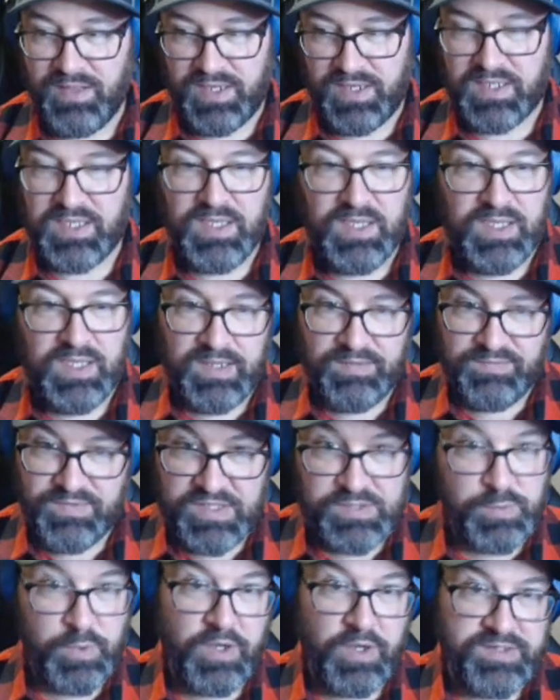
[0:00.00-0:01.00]
like, if
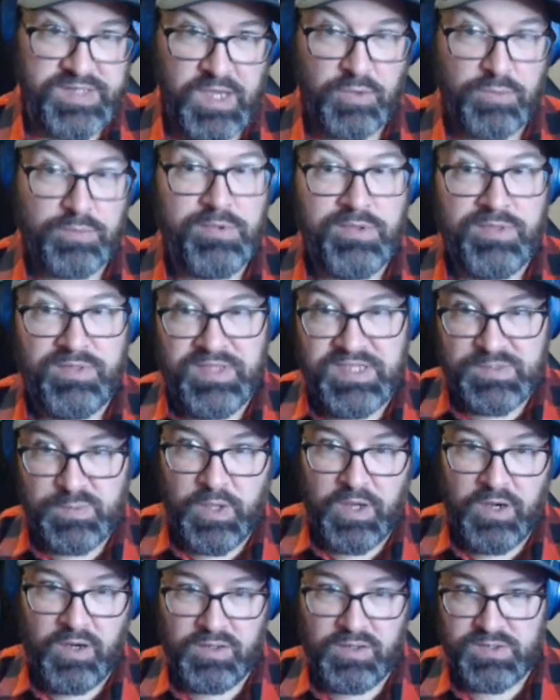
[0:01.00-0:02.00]
this player's out, this
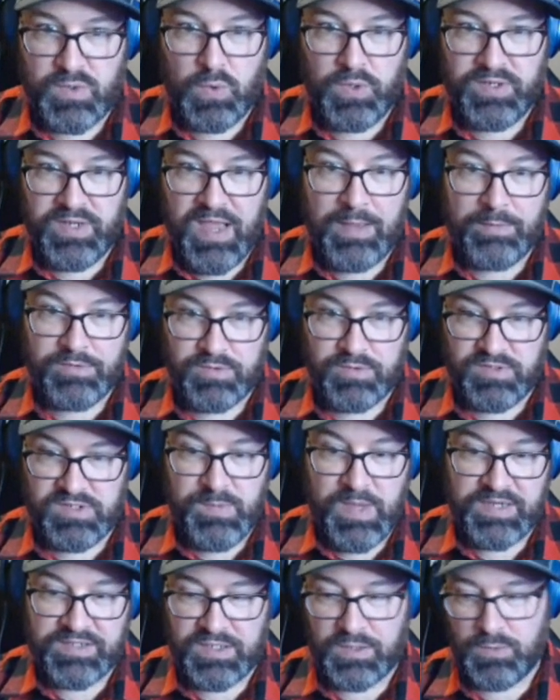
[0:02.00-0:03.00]
player is going to absolutely
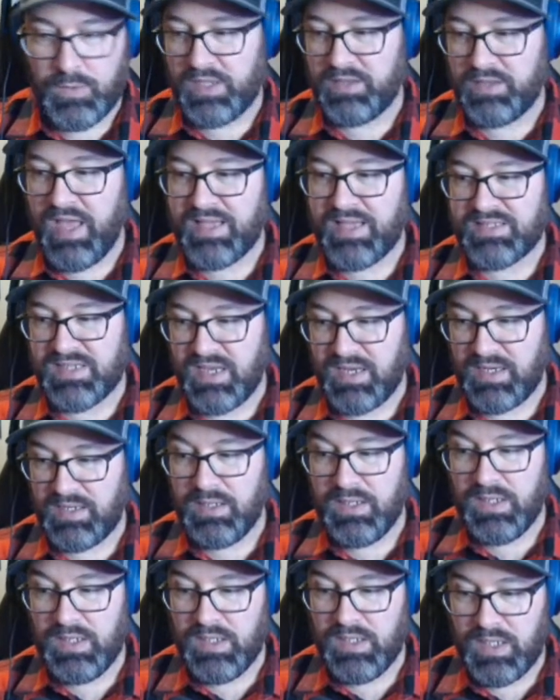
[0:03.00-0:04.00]
smash. Like we had last night
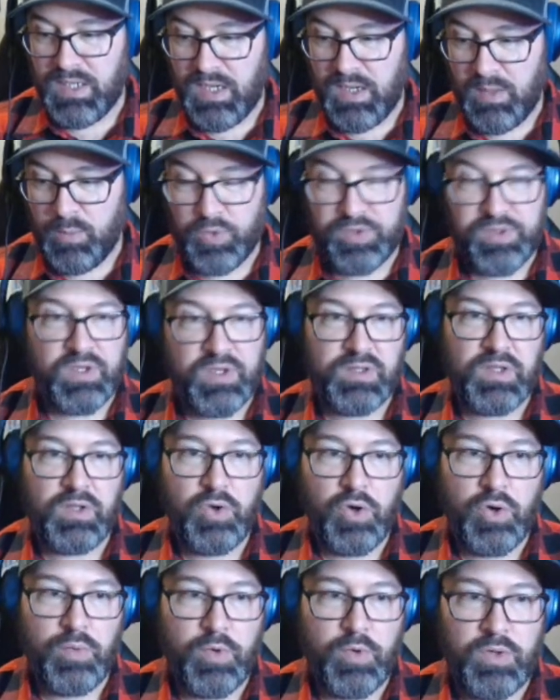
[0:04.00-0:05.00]
with
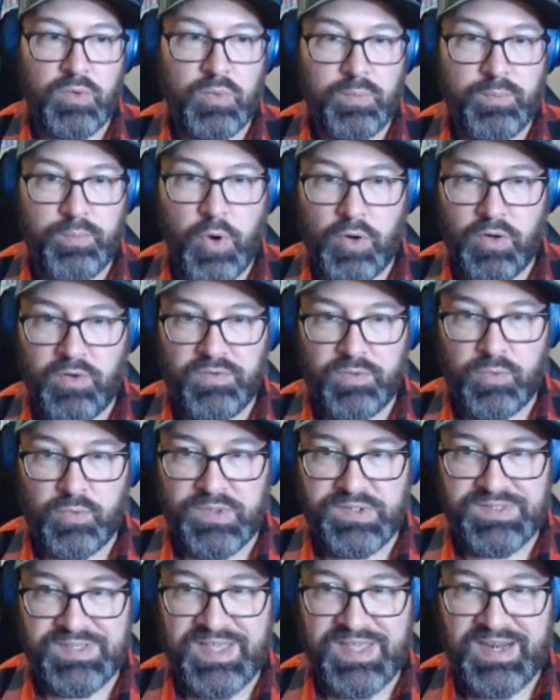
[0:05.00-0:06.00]
Khalil Herbert. Part of the
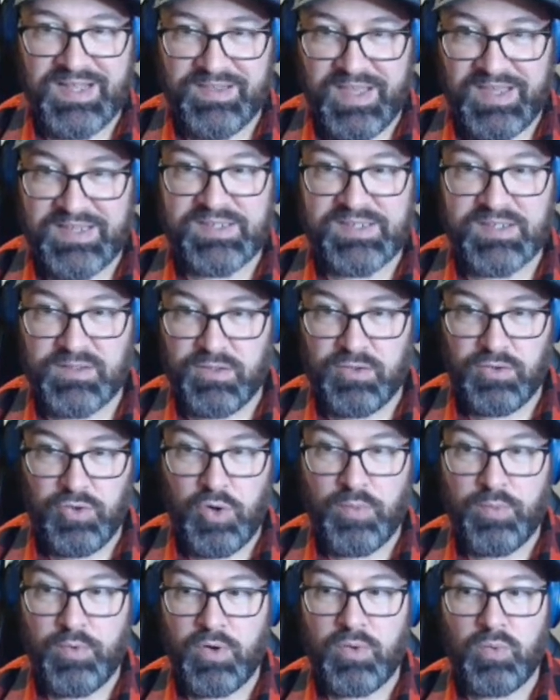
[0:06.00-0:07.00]
reason that I liked Khalil
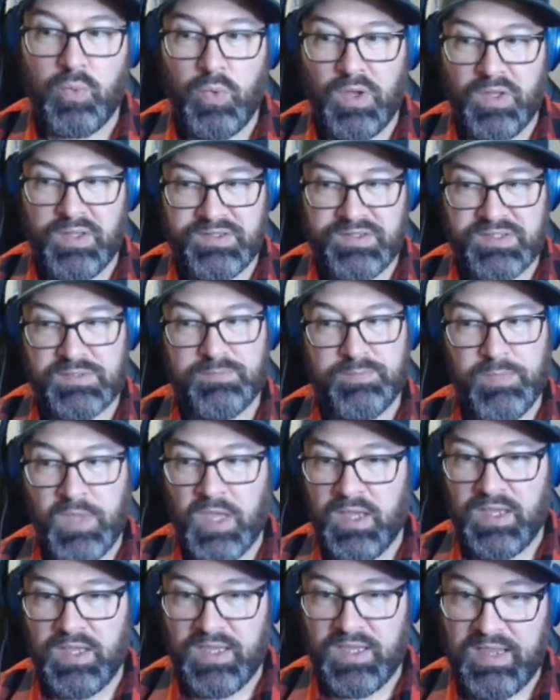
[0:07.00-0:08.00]
Herbert was
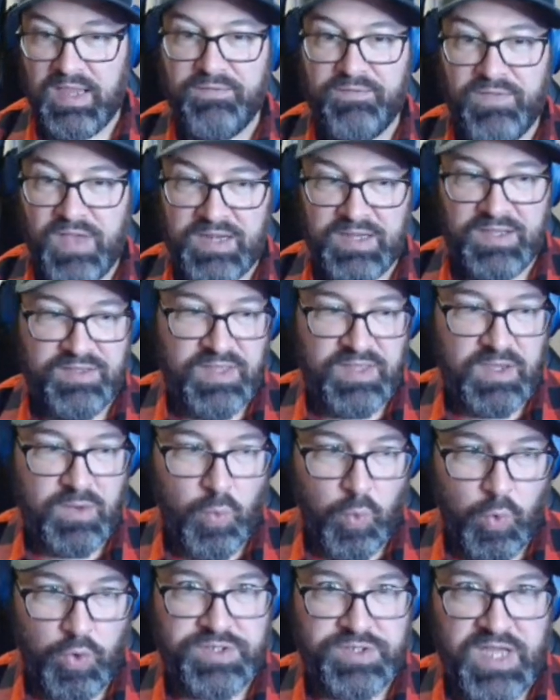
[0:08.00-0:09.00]
if
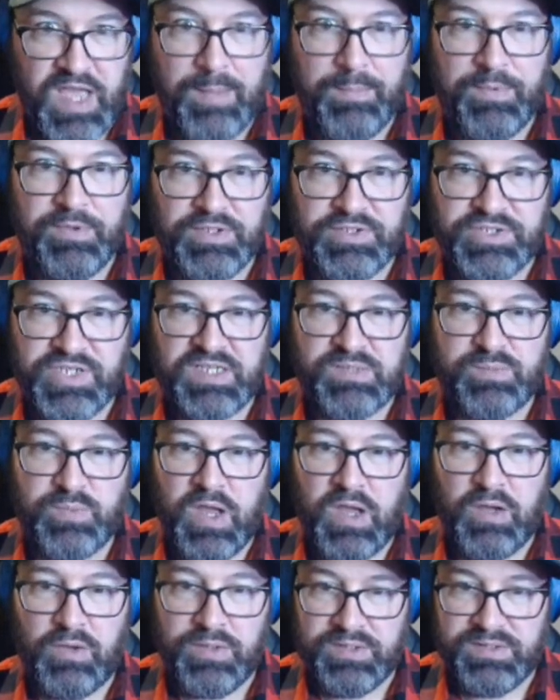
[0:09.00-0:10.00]
anything were to happen to Chase
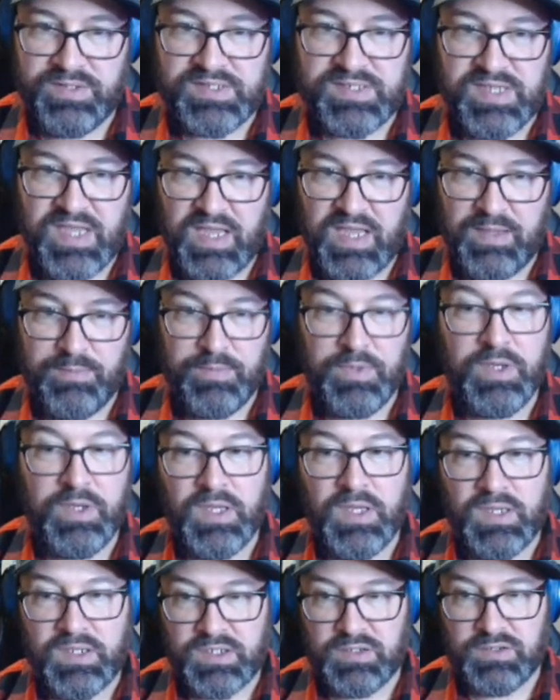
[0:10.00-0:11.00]
Brown in this game,
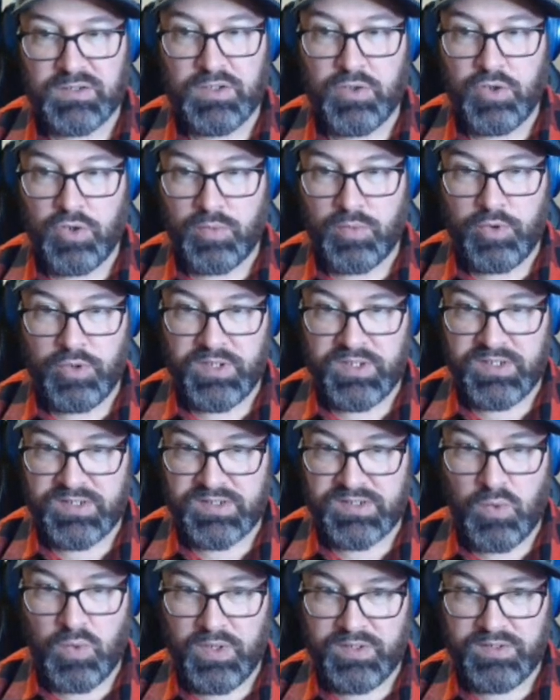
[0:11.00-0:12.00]
Khalil Herbert
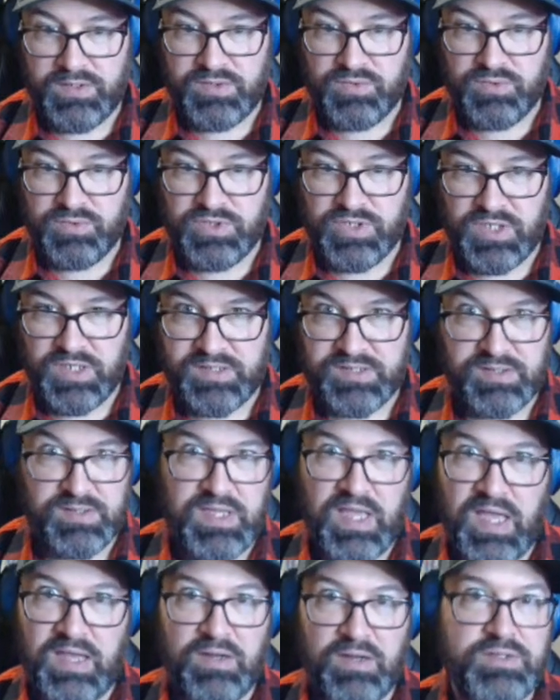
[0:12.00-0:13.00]
is going to just
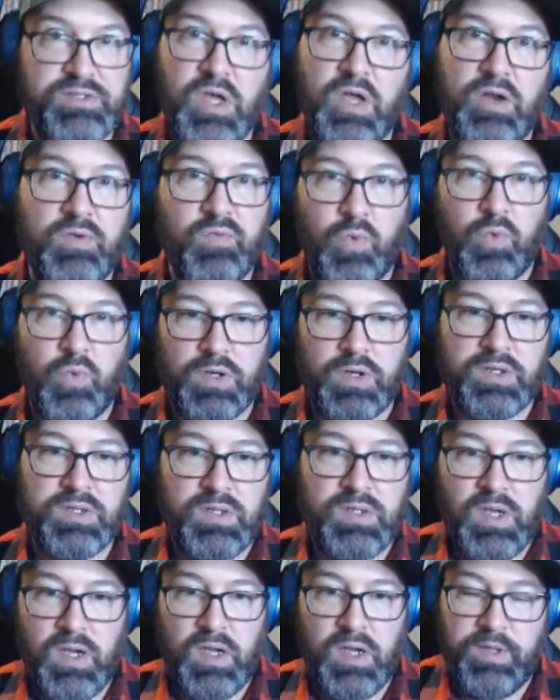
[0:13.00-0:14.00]
get a ton of work.
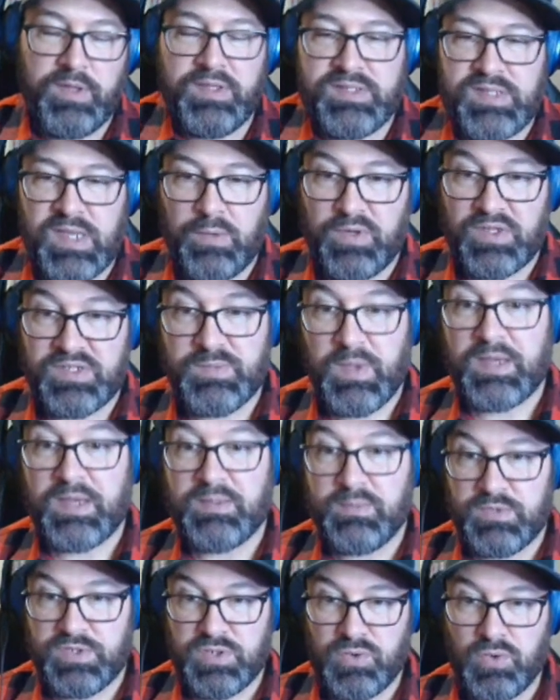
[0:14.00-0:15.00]
At least I would
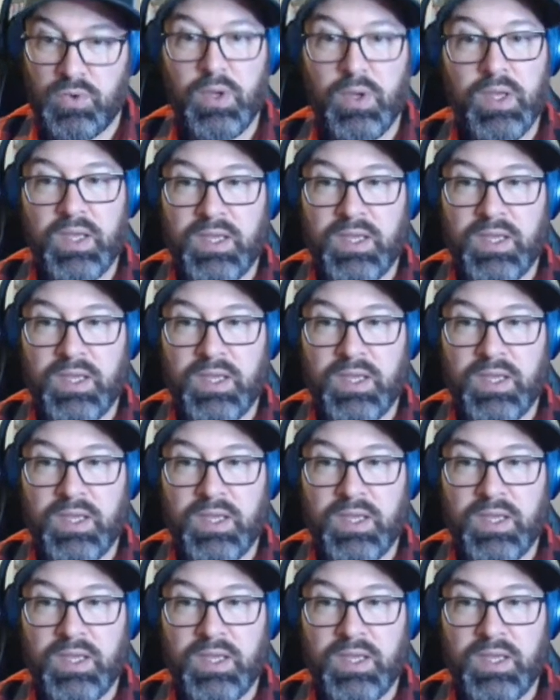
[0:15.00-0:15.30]
expect him to.